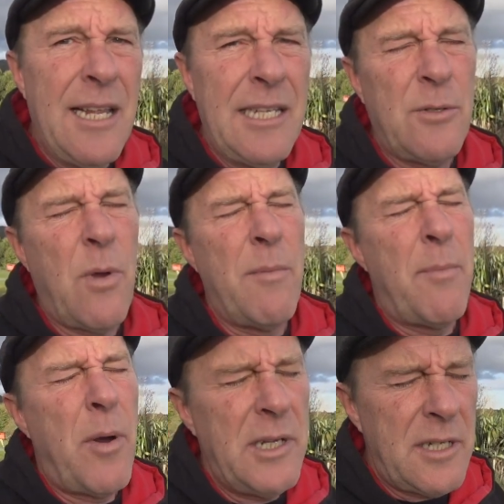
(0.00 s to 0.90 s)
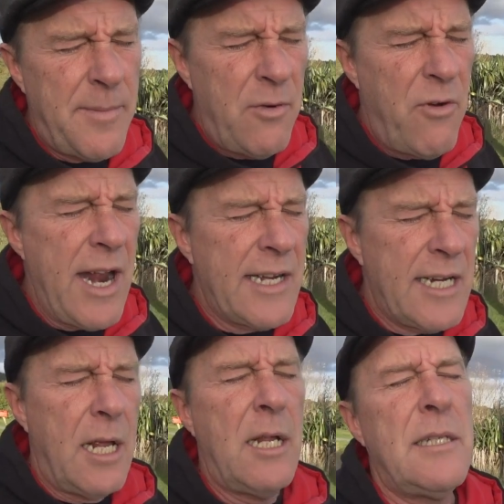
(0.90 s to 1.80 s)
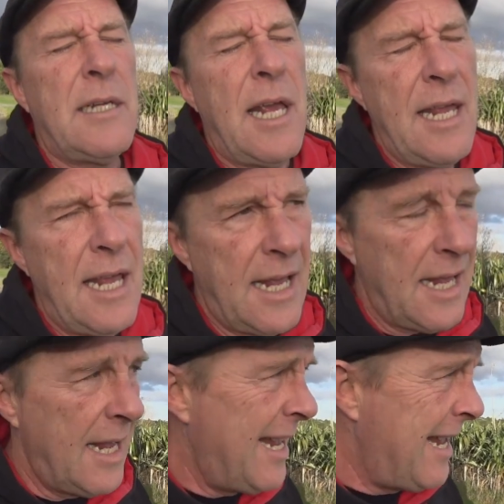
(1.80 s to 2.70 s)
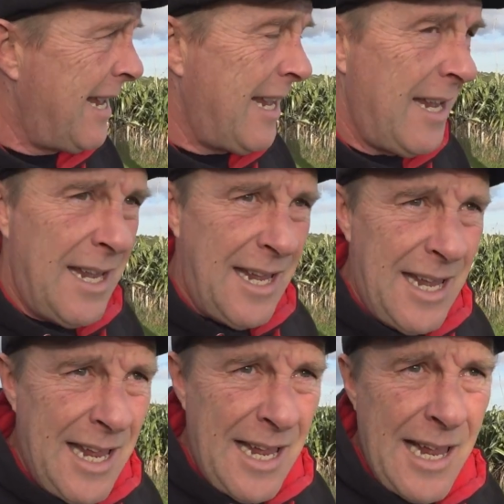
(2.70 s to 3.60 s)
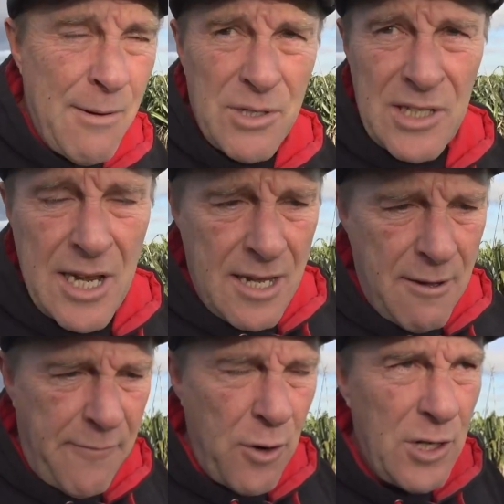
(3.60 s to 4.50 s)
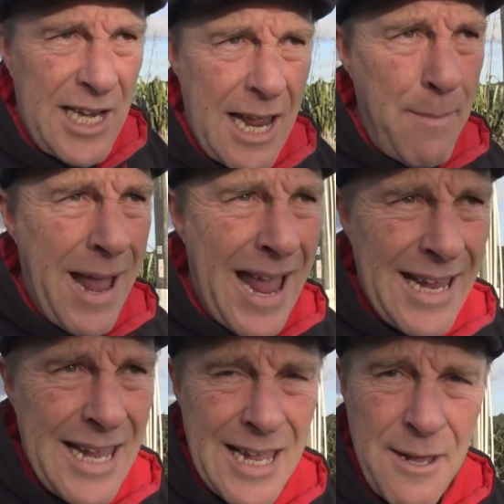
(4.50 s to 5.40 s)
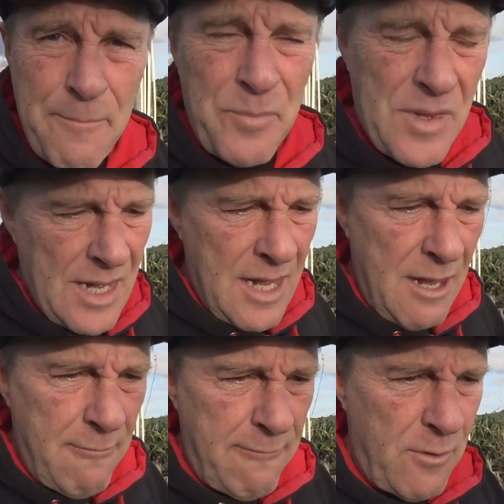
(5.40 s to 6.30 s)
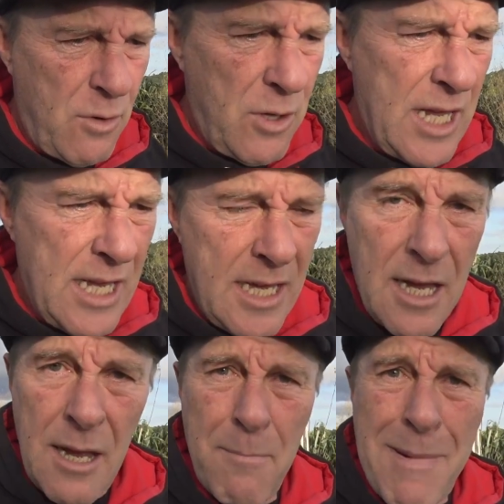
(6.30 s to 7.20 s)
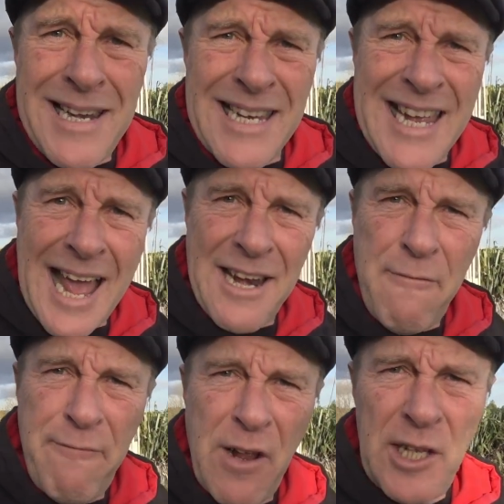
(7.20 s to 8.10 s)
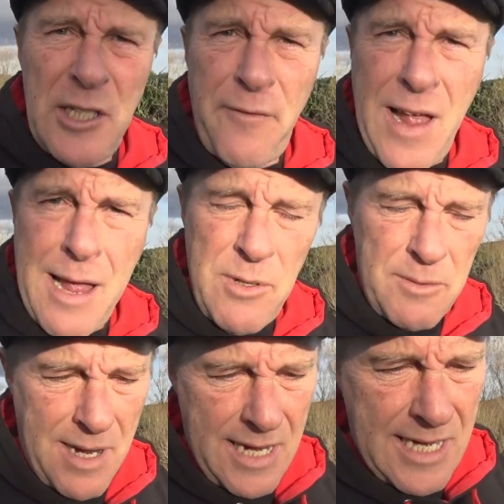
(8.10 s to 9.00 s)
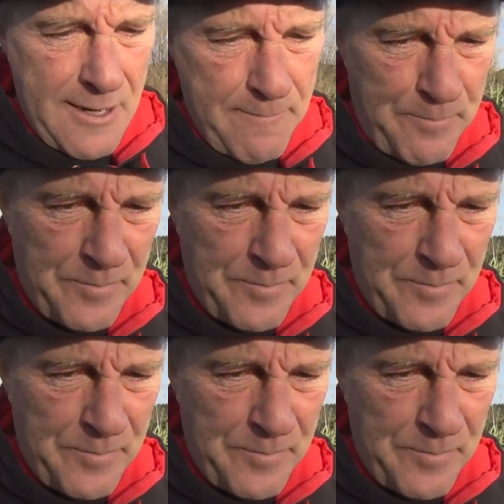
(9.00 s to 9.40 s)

this is why my body's a bit wrecked today. It was the first day back for the Matakana Village Farmers Market.